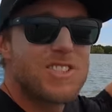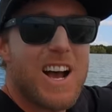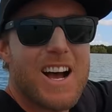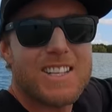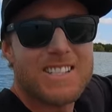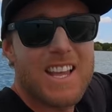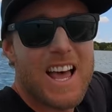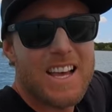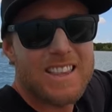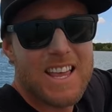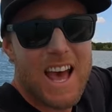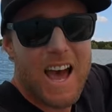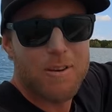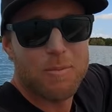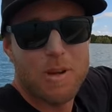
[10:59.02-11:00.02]
Just like
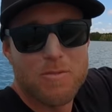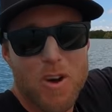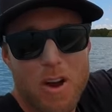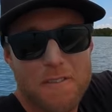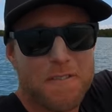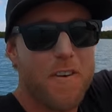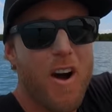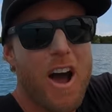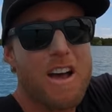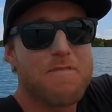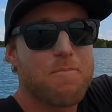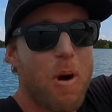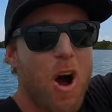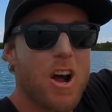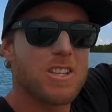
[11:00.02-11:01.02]
that, we've got
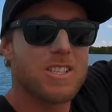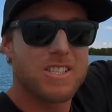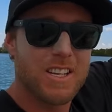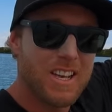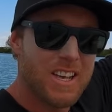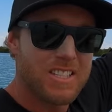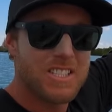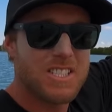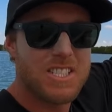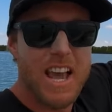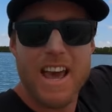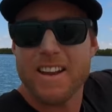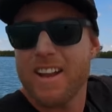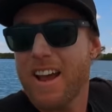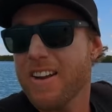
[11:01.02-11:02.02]
five pots
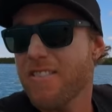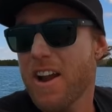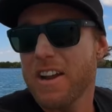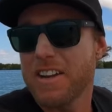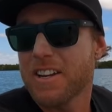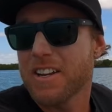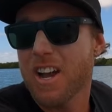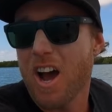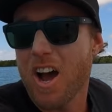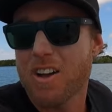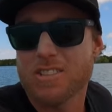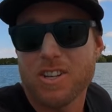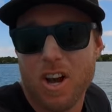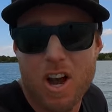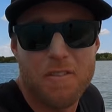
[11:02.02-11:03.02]
set and ready to
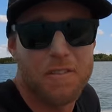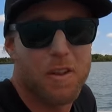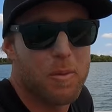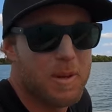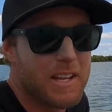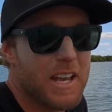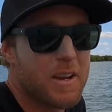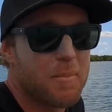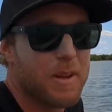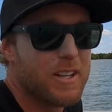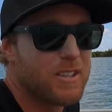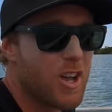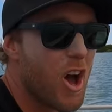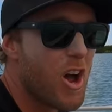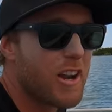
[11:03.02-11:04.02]
go. So hopefully we can get a
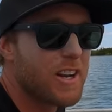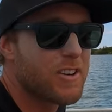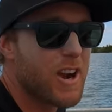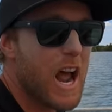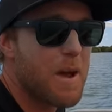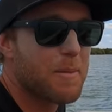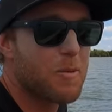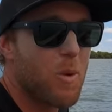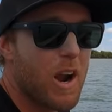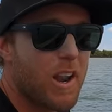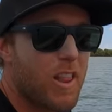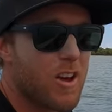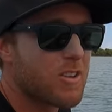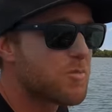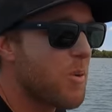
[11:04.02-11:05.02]
big dirty crab in
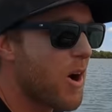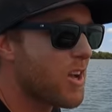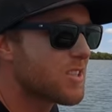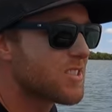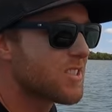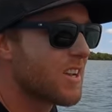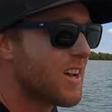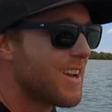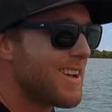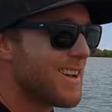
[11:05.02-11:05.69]
one of those pots.